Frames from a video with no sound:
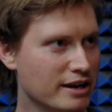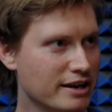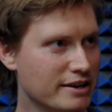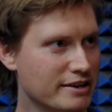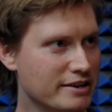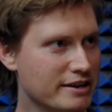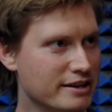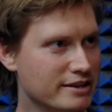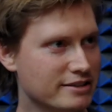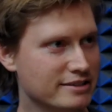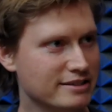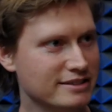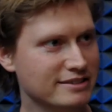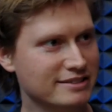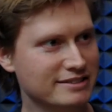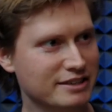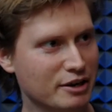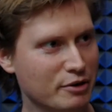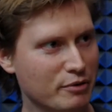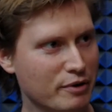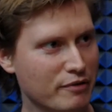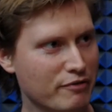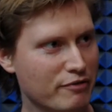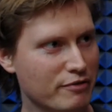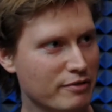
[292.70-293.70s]
a good idea to
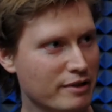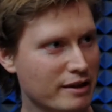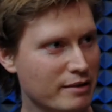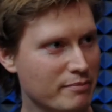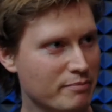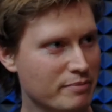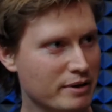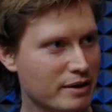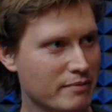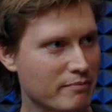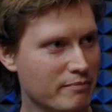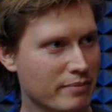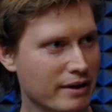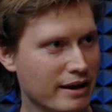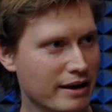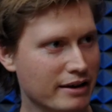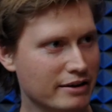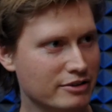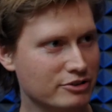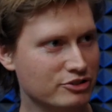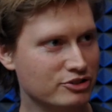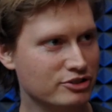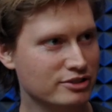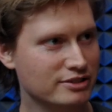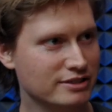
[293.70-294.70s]
stay away from the NPM
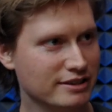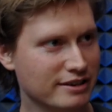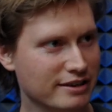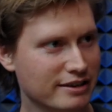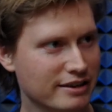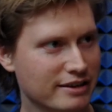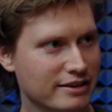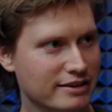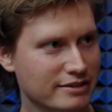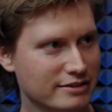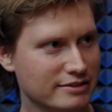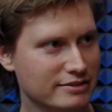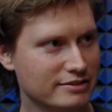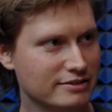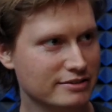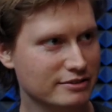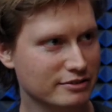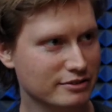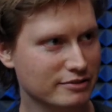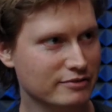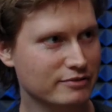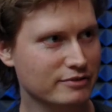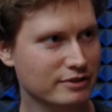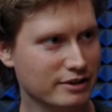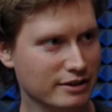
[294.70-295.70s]
package just in case.